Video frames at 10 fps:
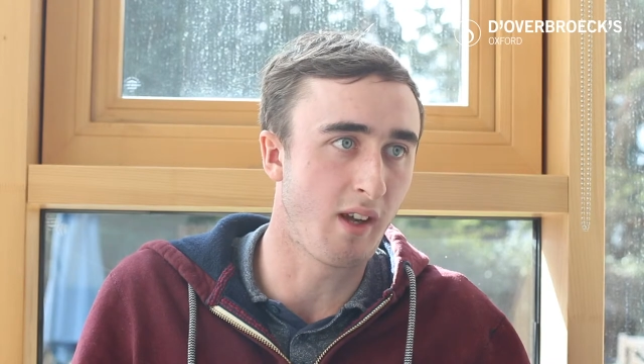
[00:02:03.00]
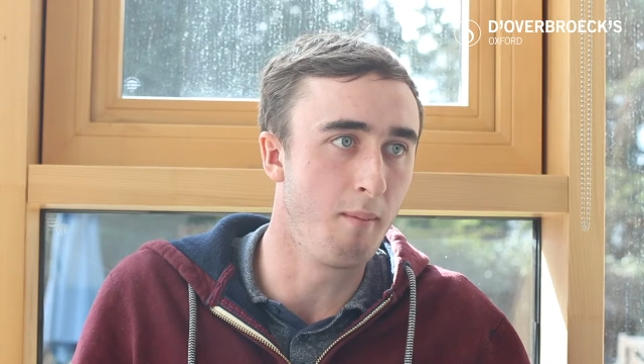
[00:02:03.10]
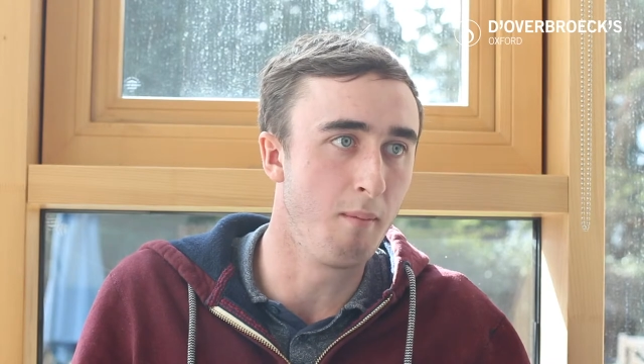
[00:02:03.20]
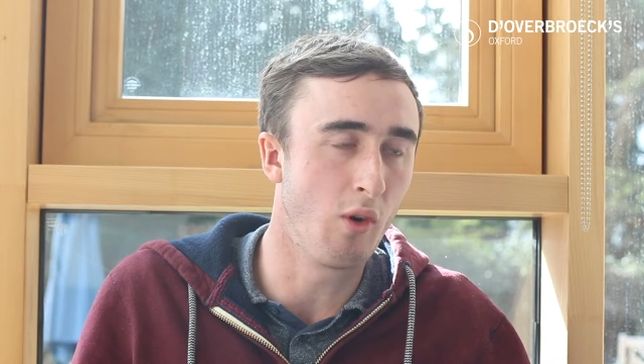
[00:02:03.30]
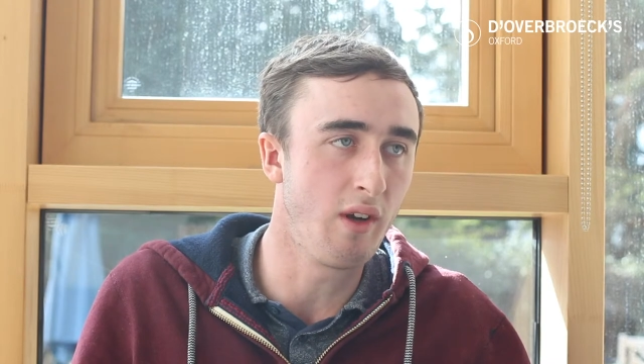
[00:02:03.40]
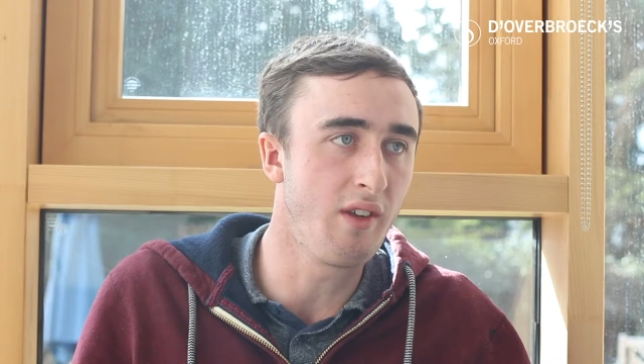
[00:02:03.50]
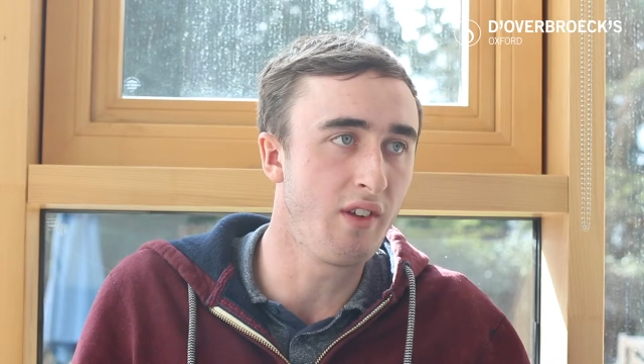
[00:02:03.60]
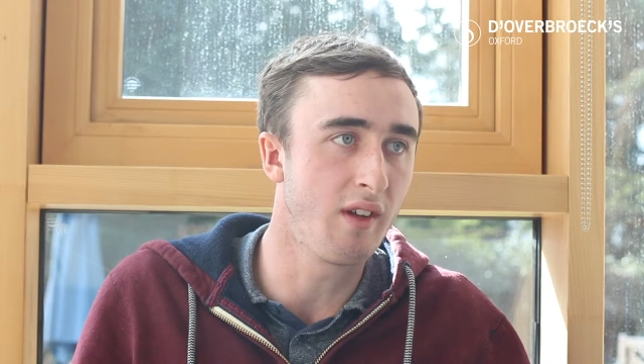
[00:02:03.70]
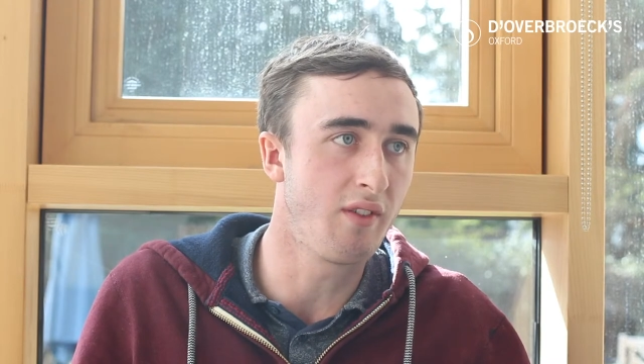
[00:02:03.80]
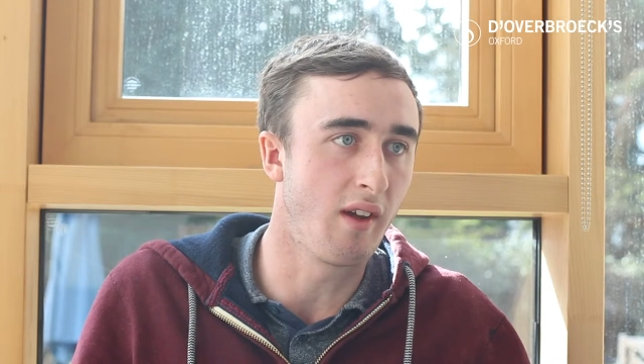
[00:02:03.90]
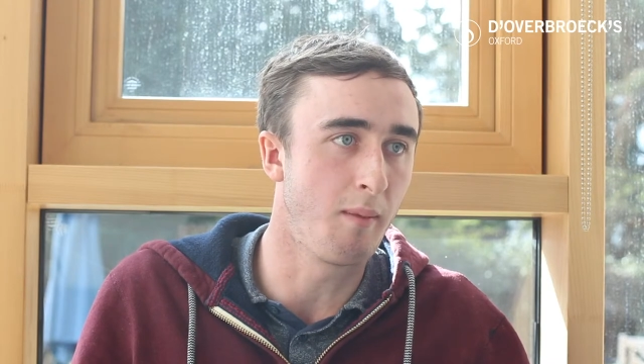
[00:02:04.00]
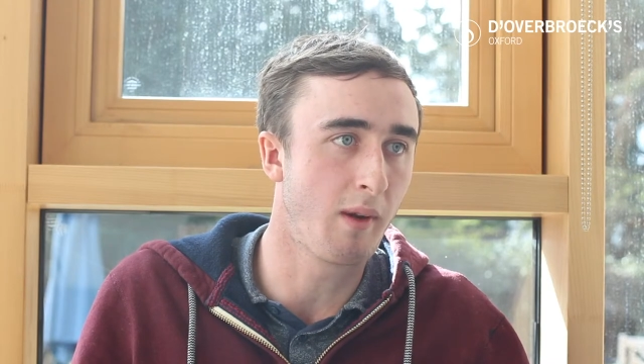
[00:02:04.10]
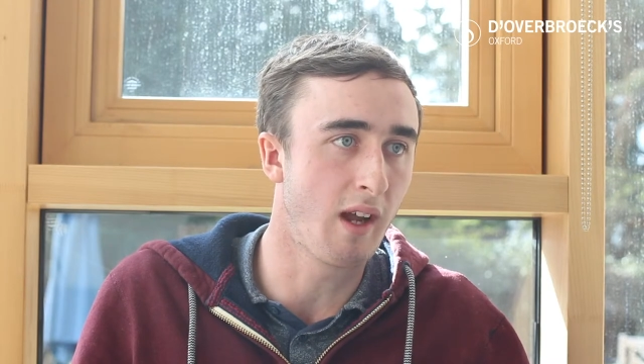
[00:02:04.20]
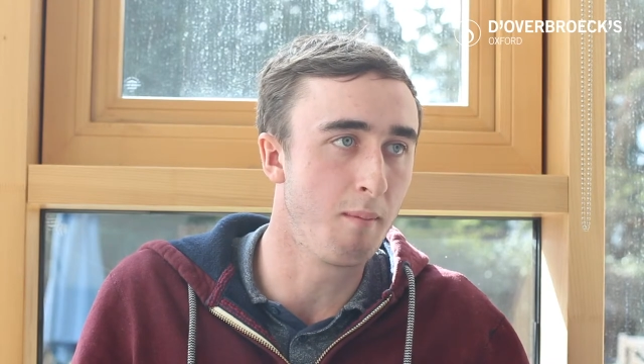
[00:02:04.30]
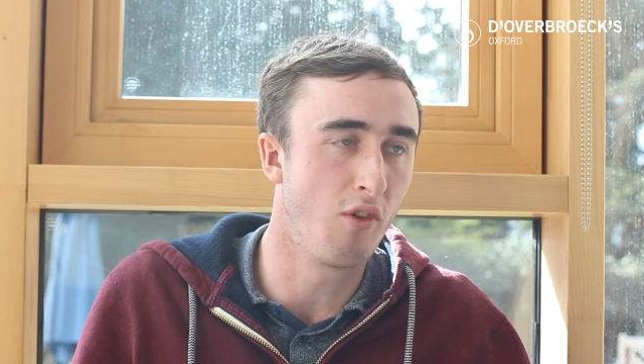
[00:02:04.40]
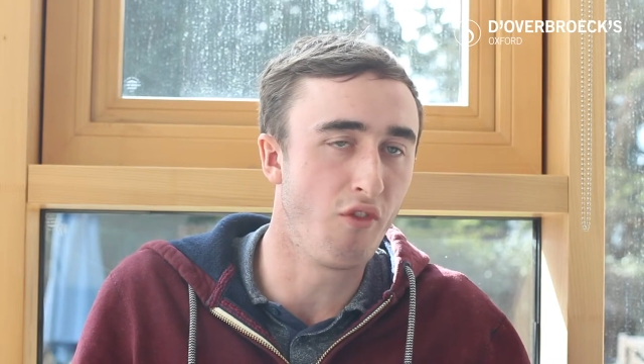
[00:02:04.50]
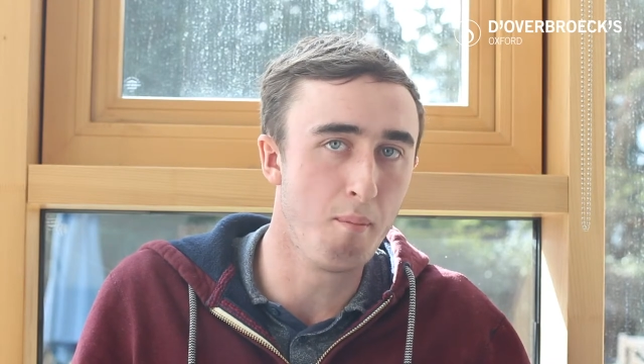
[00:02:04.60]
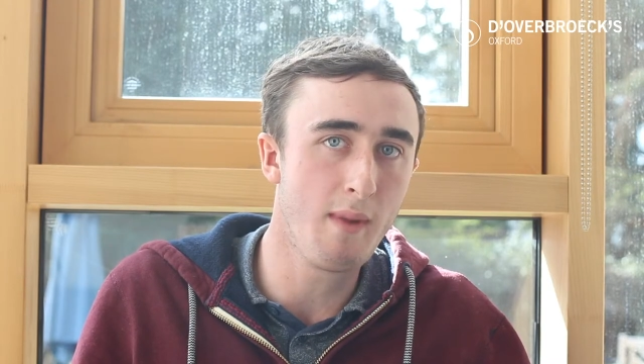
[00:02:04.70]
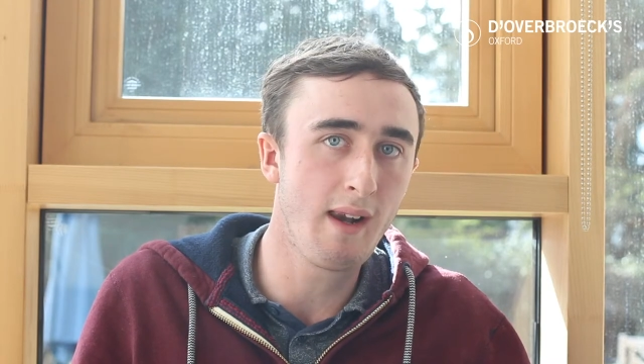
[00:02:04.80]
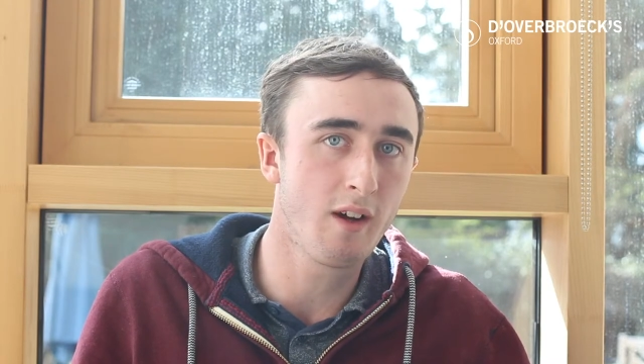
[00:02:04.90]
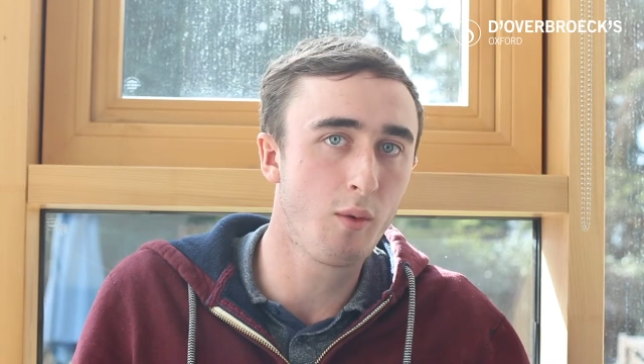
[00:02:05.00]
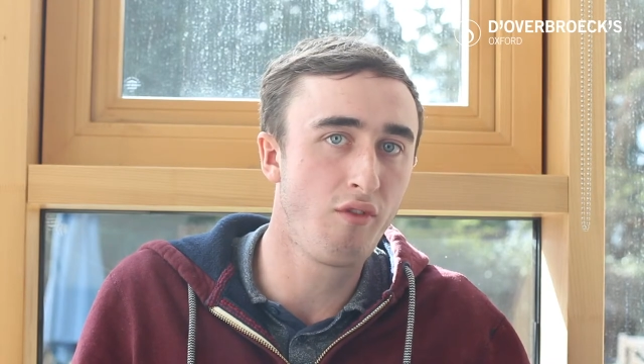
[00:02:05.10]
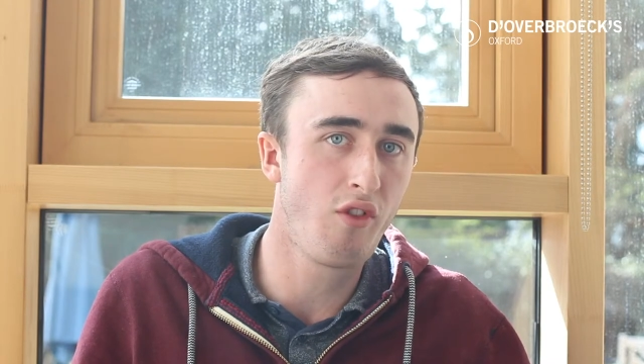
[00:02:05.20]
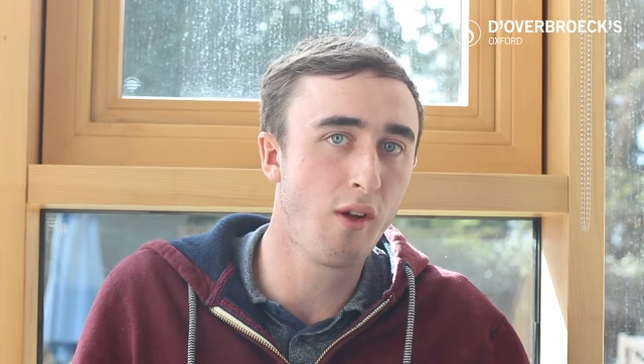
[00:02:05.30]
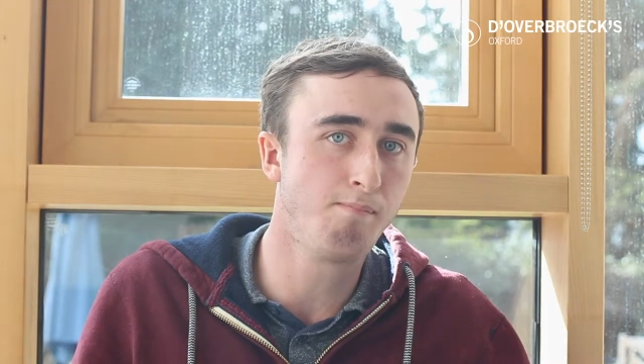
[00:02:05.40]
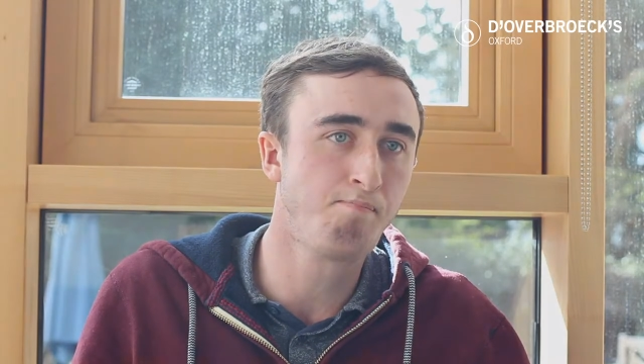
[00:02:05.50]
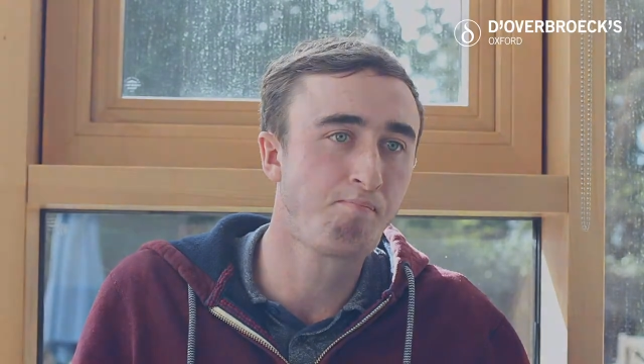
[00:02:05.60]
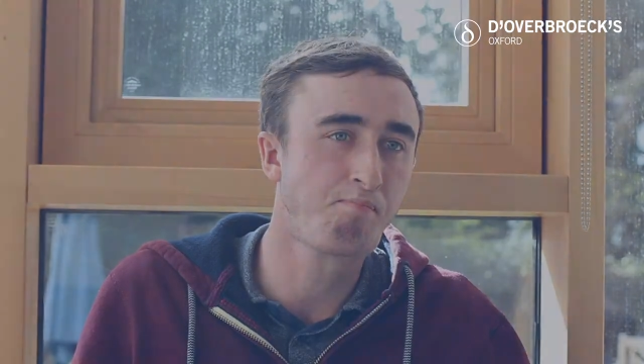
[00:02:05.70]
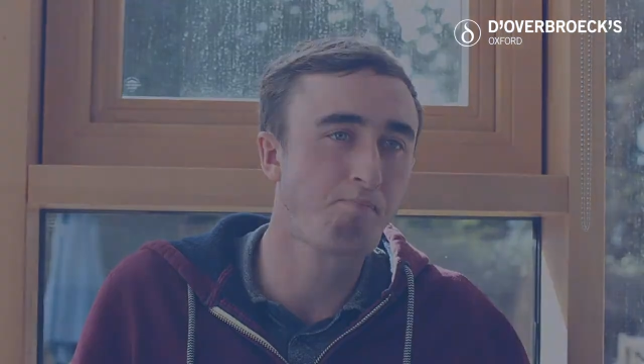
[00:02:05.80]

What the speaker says: became more easier as I became more familiar with them.